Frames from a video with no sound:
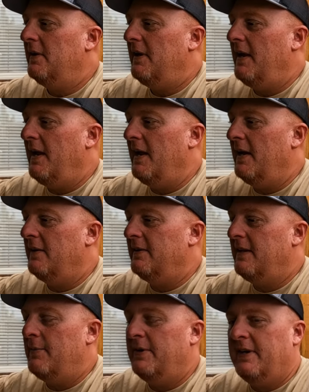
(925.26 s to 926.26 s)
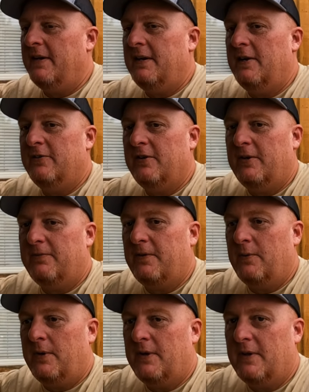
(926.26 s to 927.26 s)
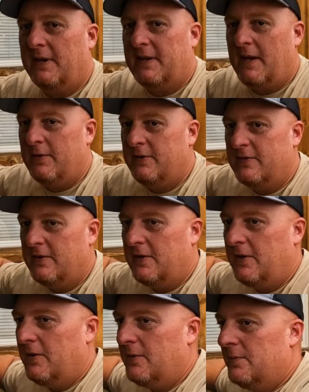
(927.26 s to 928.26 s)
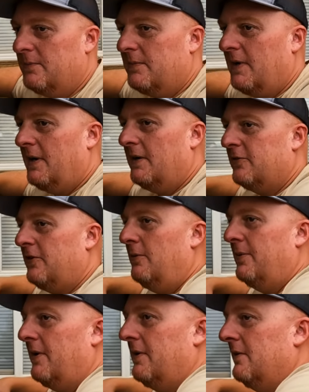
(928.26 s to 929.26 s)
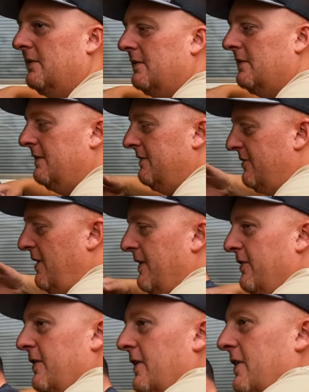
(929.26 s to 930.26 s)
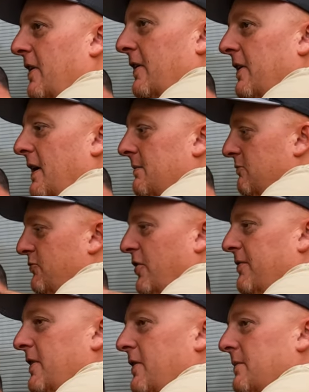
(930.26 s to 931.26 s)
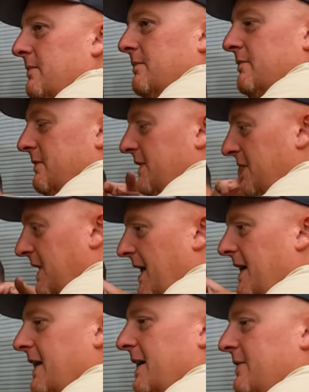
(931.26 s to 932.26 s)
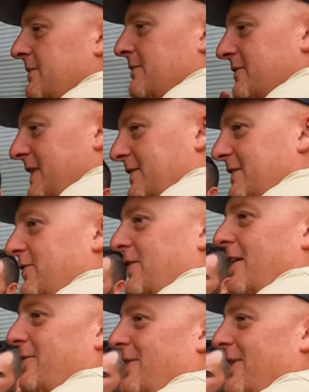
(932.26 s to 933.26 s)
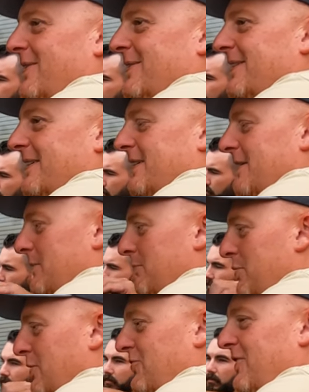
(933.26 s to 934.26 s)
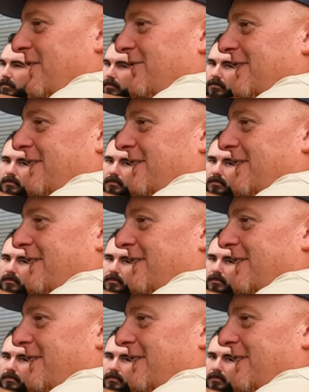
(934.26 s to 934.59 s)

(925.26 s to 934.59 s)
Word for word: And they went down to Arizona for the winter like they always do to go uh, snowbird. Saw this on a car lot, drove it home, gutted it, fixed the travel all, pushed this